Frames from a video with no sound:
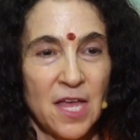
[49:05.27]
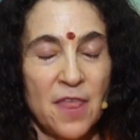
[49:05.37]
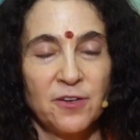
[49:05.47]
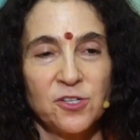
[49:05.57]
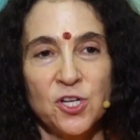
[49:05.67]

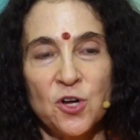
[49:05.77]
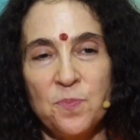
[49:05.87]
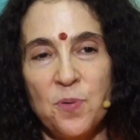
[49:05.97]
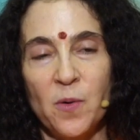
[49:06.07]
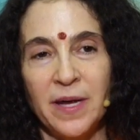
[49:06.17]
There's no
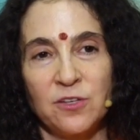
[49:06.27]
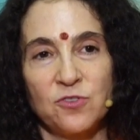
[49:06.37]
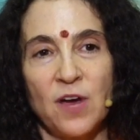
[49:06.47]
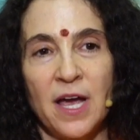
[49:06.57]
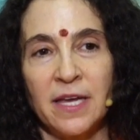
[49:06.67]
point
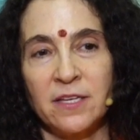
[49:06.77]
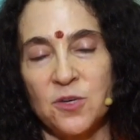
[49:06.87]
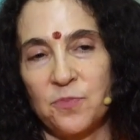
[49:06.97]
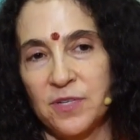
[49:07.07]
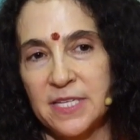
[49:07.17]
trying
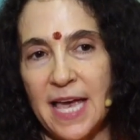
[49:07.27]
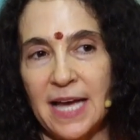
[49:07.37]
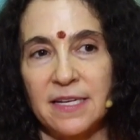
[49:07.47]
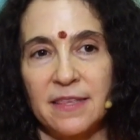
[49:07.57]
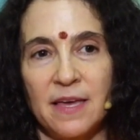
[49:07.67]
to
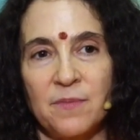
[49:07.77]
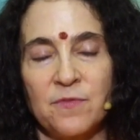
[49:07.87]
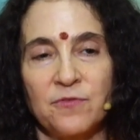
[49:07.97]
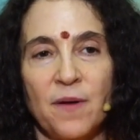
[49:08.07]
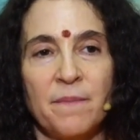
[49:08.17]
protect them
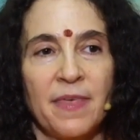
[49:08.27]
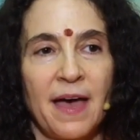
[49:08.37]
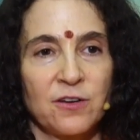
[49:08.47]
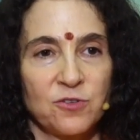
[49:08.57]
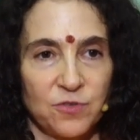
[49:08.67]
from
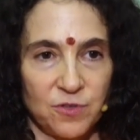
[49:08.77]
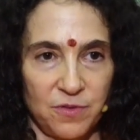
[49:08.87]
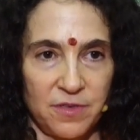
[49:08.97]
that truth.